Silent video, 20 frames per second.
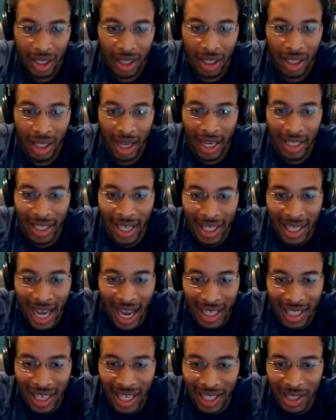Like they're
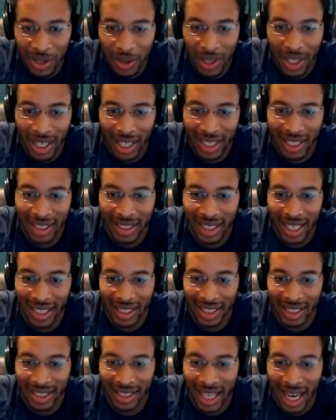not letting you hit
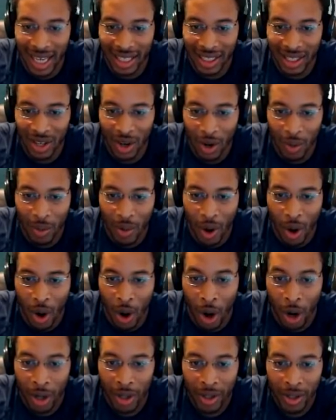contested shots no
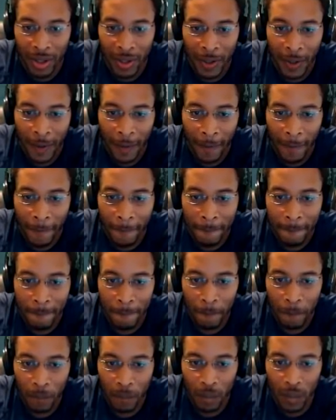more.
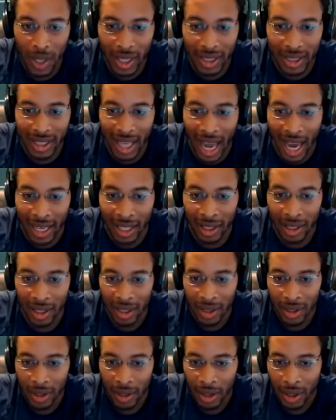Exactly.
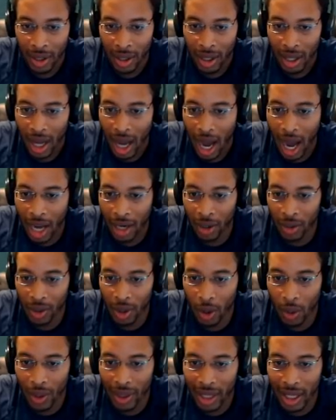I don't
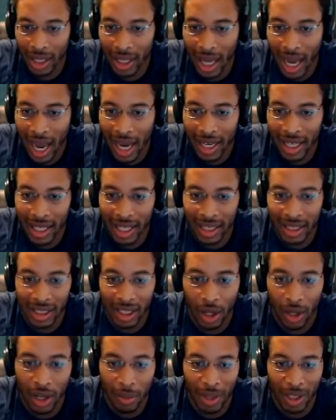know what that guy is
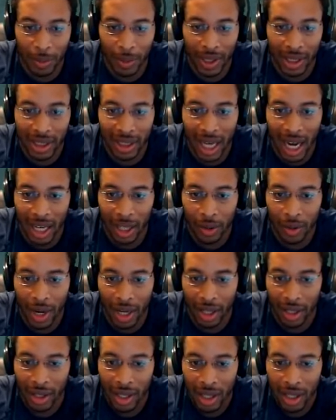though. He must be a shot
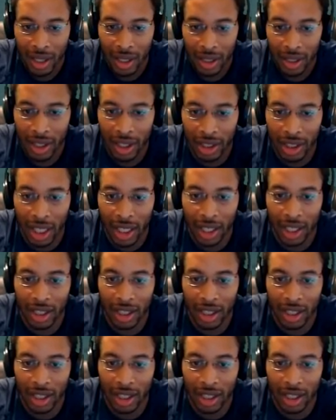creator. Good shit.